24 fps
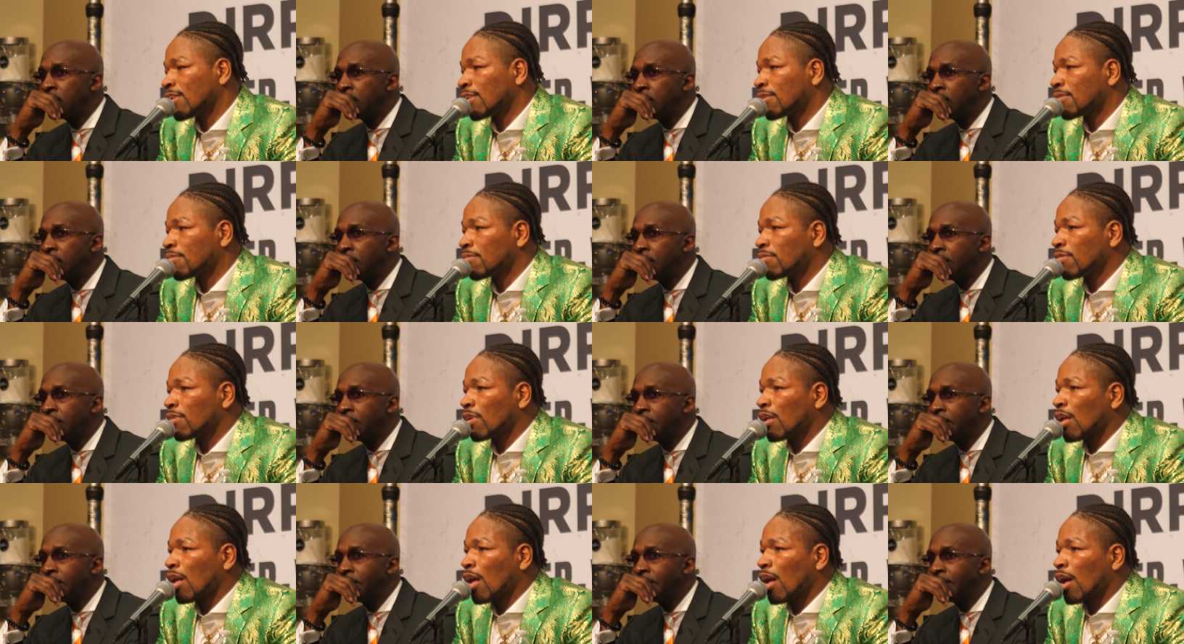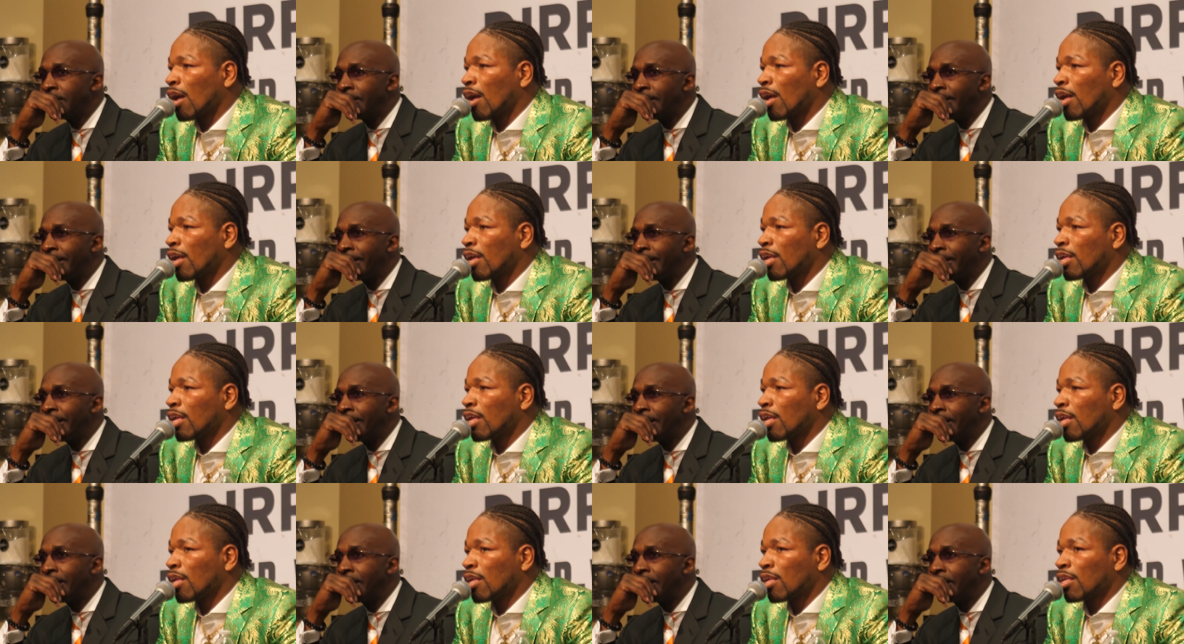
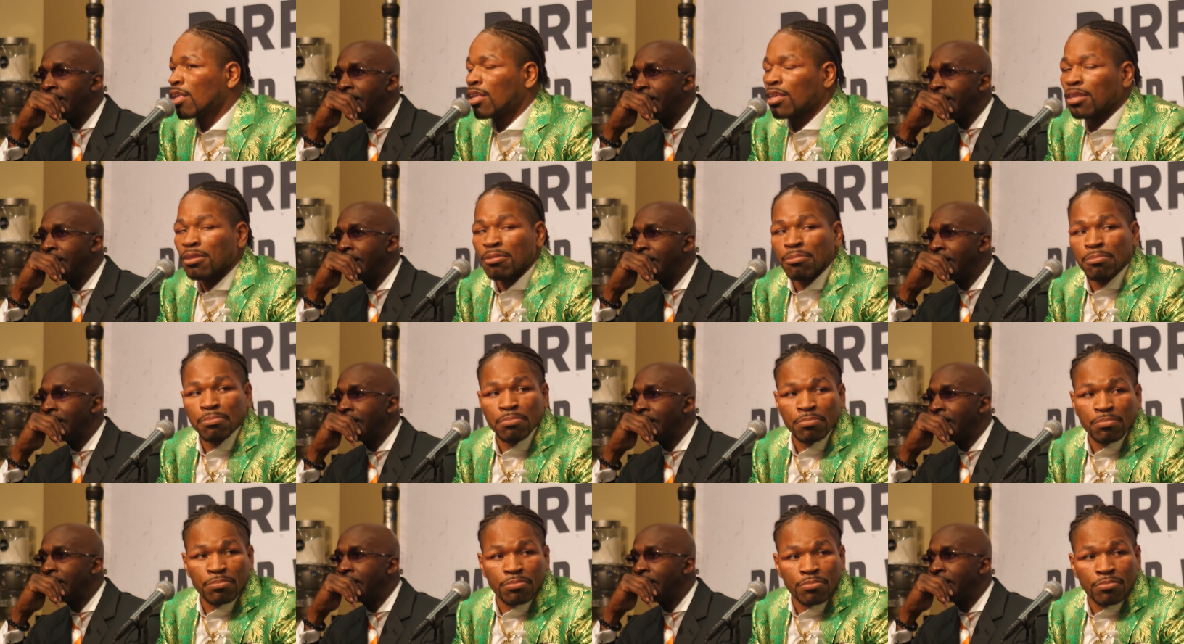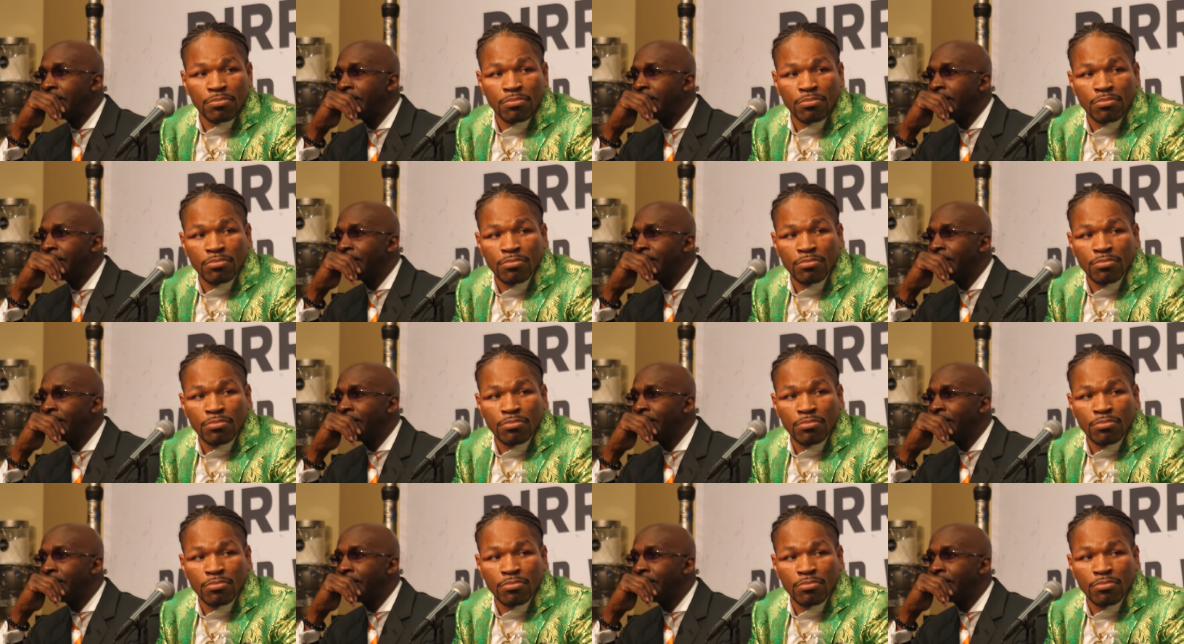(silence)